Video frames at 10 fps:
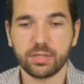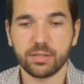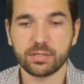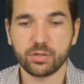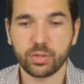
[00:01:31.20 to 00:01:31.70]

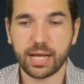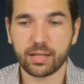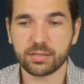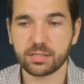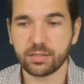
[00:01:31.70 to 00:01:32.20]
this new
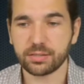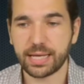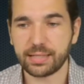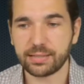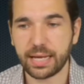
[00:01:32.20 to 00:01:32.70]
analysis looked
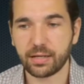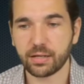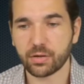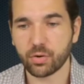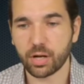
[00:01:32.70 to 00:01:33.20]
at data
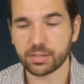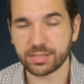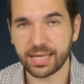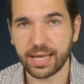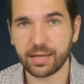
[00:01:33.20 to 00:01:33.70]
across
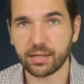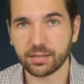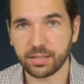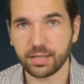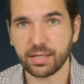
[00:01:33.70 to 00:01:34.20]
10
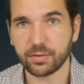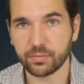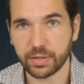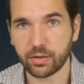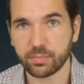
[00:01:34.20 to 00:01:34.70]
key
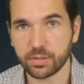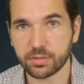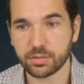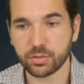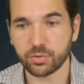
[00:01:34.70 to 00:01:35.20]

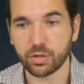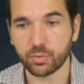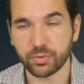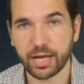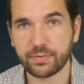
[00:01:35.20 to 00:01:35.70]
variables to
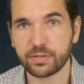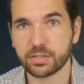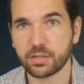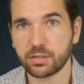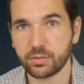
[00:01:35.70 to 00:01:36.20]
arrive at this
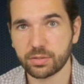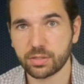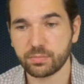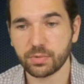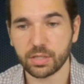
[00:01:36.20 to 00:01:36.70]

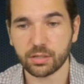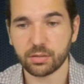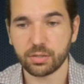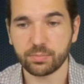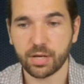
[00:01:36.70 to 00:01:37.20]
conclusion,
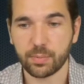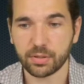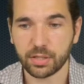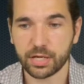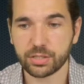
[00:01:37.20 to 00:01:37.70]
including
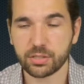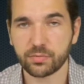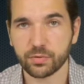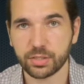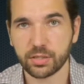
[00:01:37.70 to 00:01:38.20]
population,
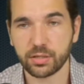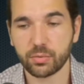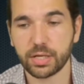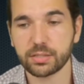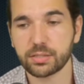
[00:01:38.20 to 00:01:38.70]
fertility
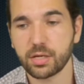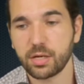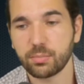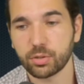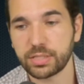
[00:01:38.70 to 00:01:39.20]
rates,
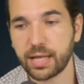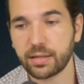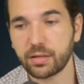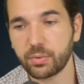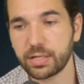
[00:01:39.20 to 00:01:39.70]

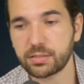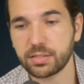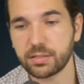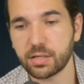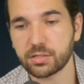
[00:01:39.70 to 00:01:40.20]
mortality rates,
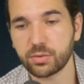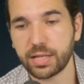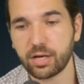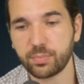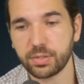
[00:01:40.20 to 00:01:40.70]
industrial
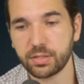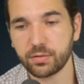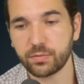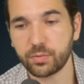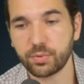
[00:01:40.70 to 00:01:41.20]
output,
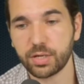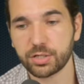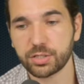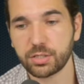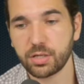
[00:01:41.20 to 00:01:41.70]
food
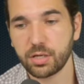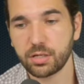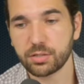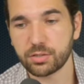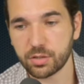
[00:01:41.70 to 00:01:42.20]
production,
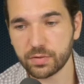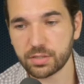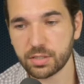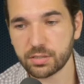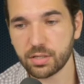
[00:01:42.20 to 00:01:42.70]

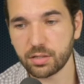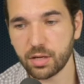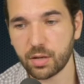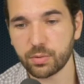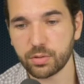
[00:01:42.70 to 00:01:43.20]
services,
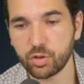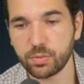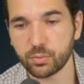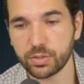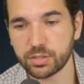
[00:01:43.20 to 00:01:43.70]

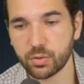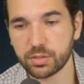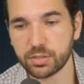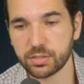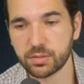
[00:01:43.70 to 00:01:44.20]
non-renewable
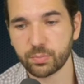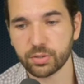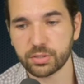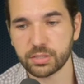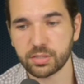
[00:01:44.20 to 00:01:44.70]
resources,
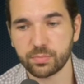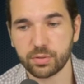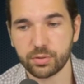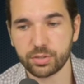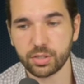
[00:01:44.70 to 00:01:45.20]
persistent
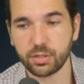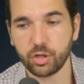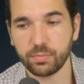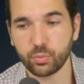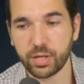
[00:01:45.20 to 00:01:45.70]
pollution,
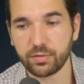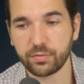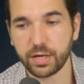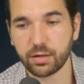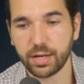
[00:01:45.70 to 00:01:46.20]
human
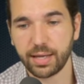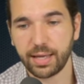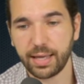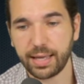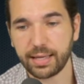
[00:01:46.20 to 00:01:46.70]
welfare,
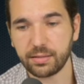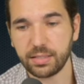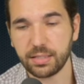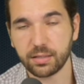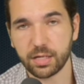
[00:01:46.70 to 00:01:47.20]
and
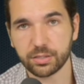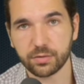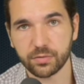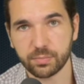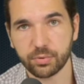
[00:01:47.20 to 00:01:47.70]
ecological
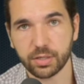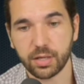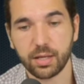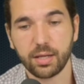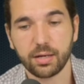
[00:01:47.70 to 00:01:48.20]
footprint.
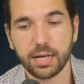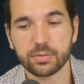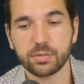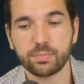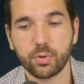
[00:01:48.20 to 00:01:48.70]
Now,
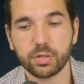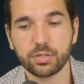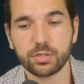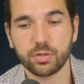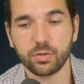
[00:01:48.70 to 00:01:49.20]
it's
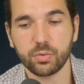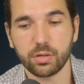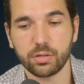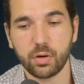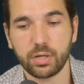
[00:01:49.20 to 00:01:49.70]
important to
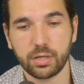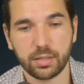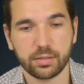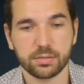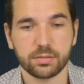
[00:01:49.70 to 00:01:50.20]
note here
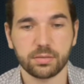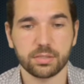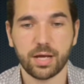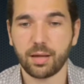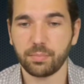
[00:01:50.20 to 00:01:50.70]
that this does
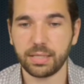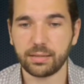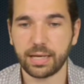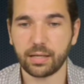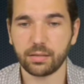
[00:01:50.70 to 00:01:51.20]
not mean
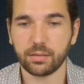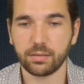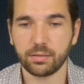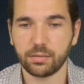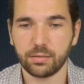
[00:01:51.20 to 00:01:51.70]
that
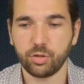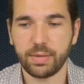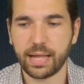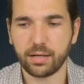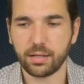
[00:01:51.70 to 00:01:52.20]

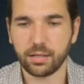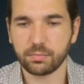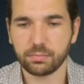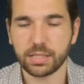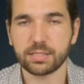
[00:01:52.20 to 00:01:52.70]
humanity
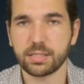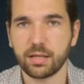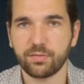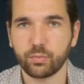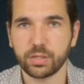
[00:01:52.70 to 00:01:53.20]

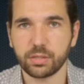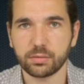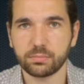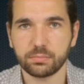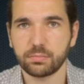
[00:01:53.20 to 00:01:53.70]
itself
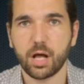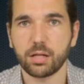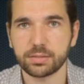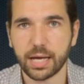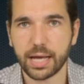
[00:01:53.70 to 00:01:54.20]
will
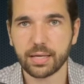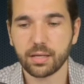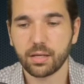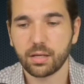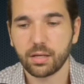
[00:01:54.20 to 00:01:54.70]
all die.
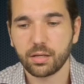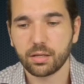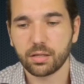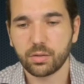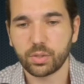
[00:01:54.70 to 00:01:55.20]

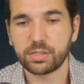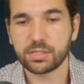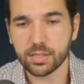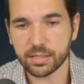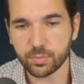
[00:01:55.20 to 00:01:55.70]
What
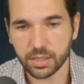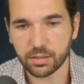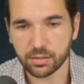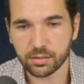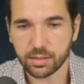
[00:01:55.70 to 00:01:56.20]
this does
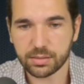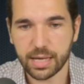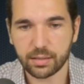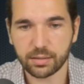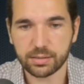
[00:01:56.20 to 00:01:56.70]
mean is
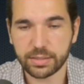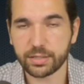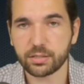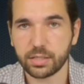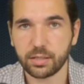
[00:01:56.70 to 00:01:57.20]
that
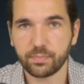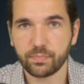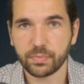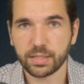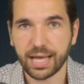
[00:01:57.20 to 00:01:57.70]
essentially
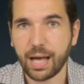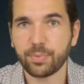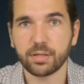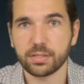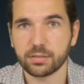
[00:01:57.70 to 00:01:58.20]

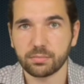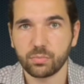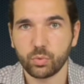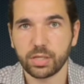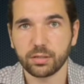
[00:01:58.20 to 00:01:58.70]
capitalism
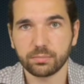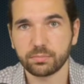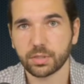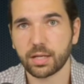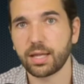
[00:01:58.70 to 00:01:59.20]
will
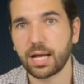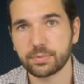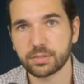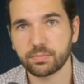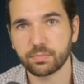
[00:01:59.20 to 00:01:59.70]
collapse.